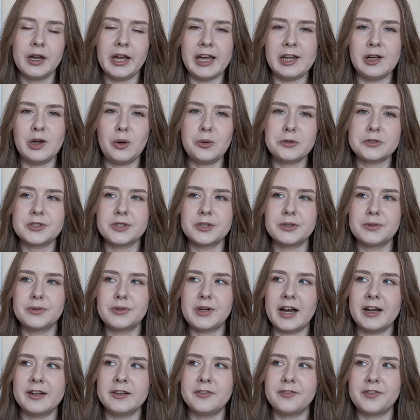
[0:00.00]
and also
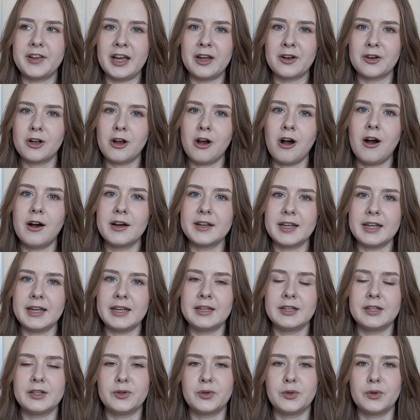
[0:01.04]
kind of get caught
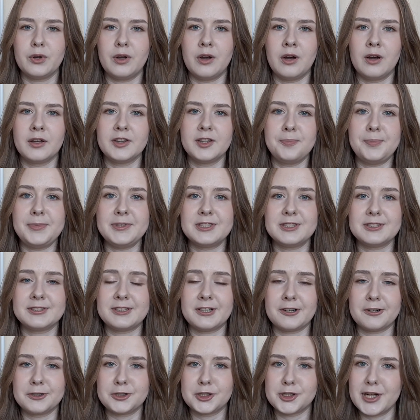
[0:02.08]
in the pieces
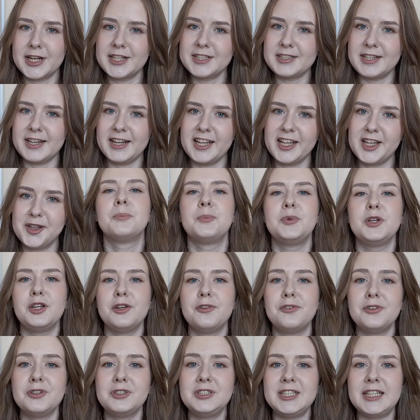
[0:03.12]
that are trending. But
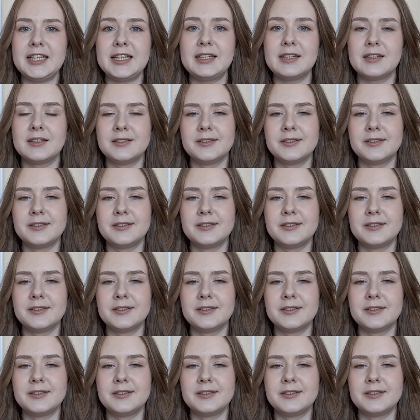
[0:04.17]
if you dig a